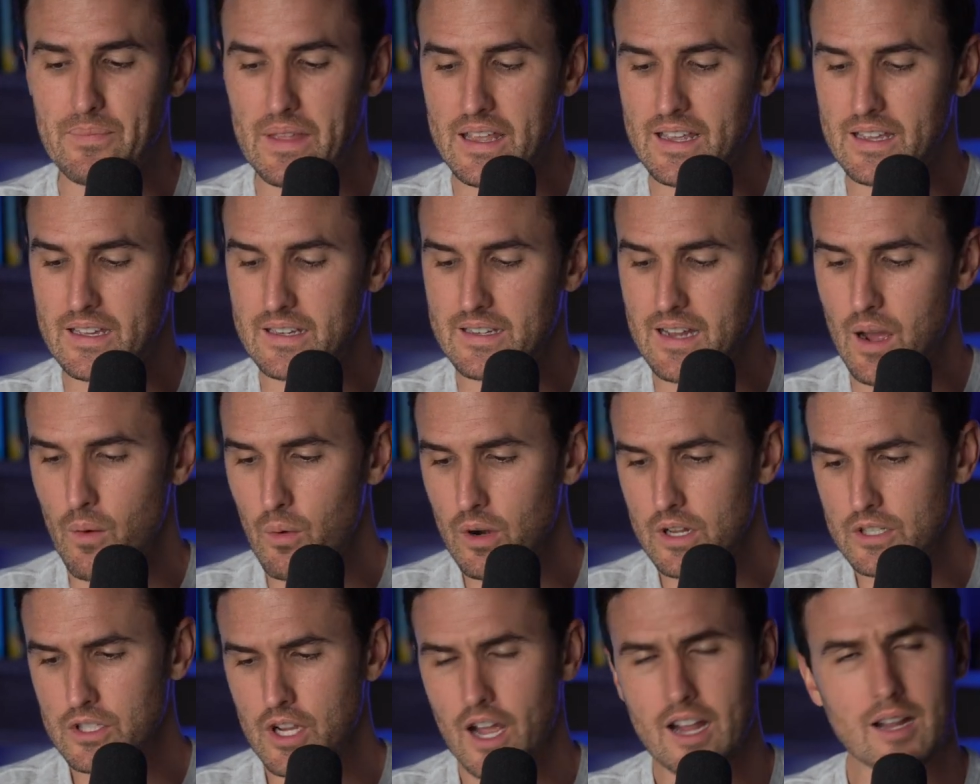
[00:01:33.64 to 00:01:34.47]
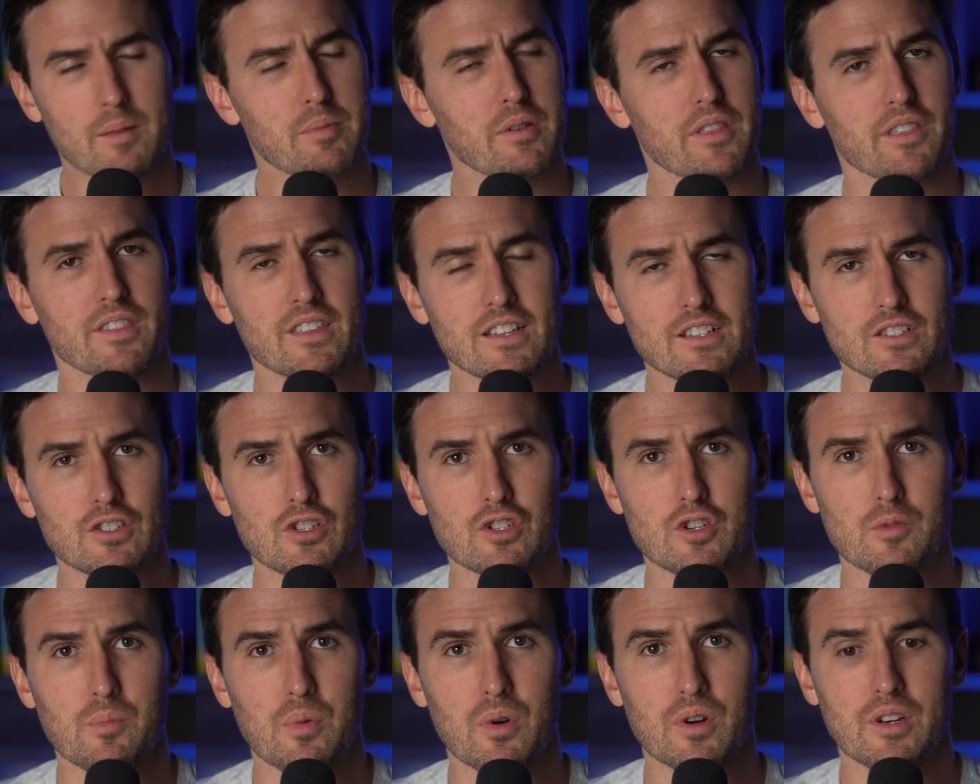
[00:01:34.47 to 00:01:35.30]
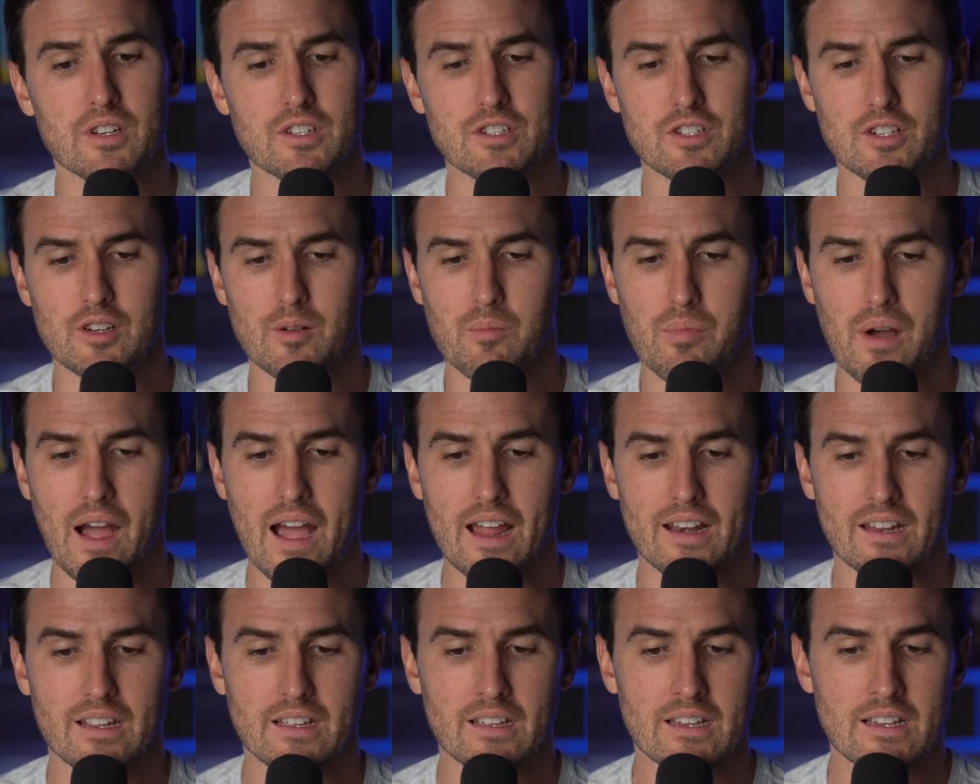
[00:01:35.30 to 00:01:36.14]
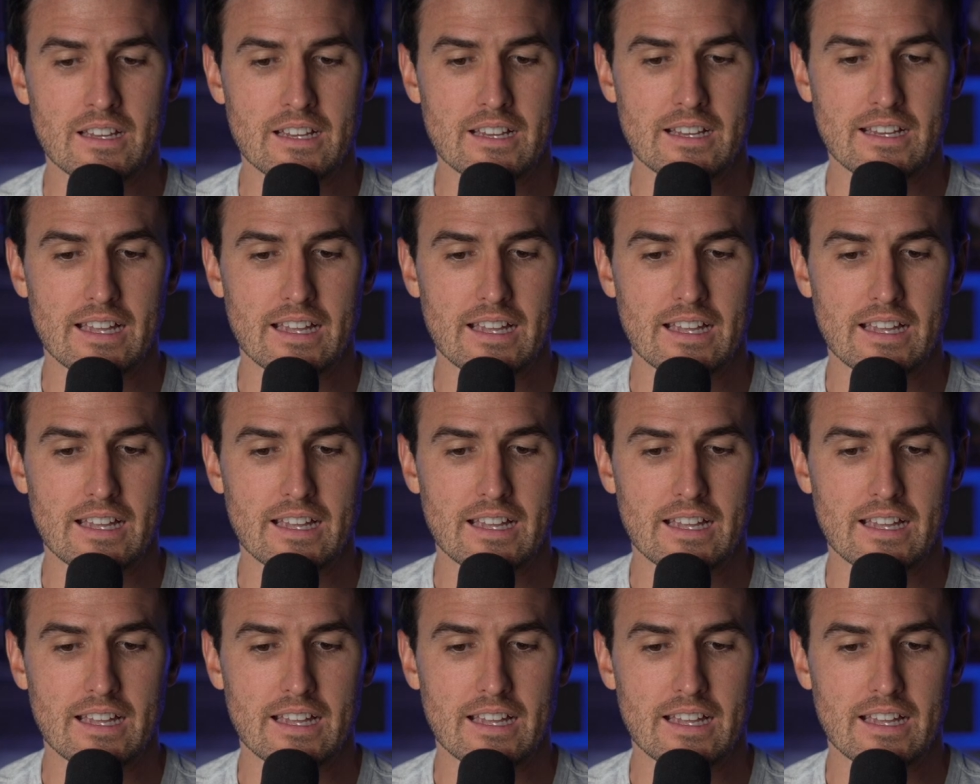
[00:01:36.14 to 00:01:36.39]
And I want to talk about the things that you put into your body.